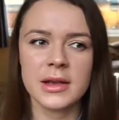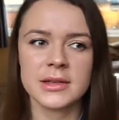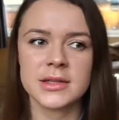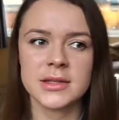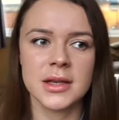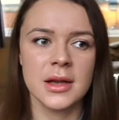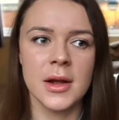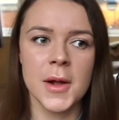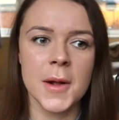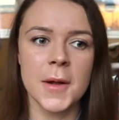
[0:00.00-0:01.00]
It's,
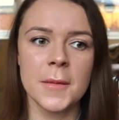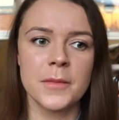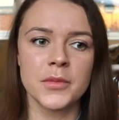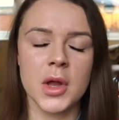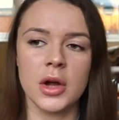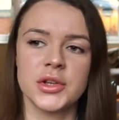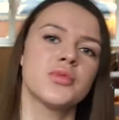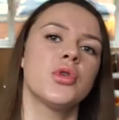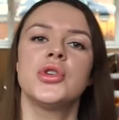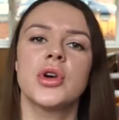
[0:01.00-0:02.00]
I
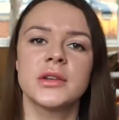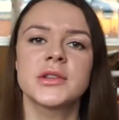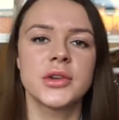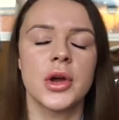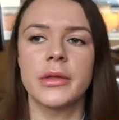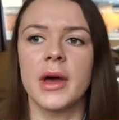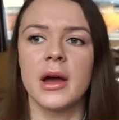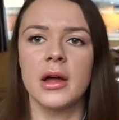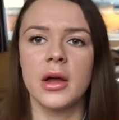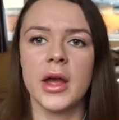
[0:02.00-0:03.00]
just want you guys to know
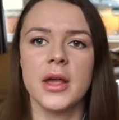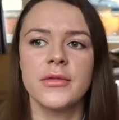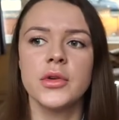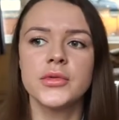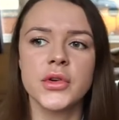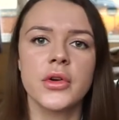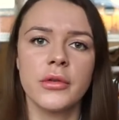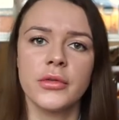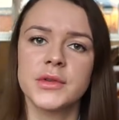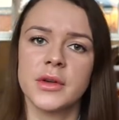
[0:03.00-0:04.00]
that if you do
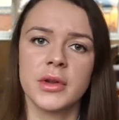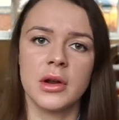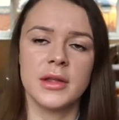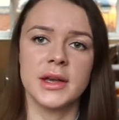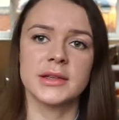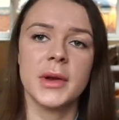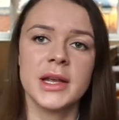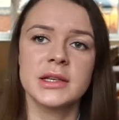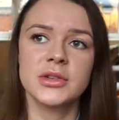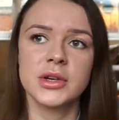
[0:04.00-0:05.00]
go through something like this,
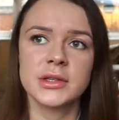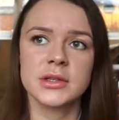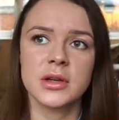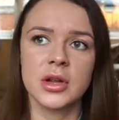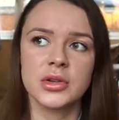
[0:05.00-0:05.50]
please just,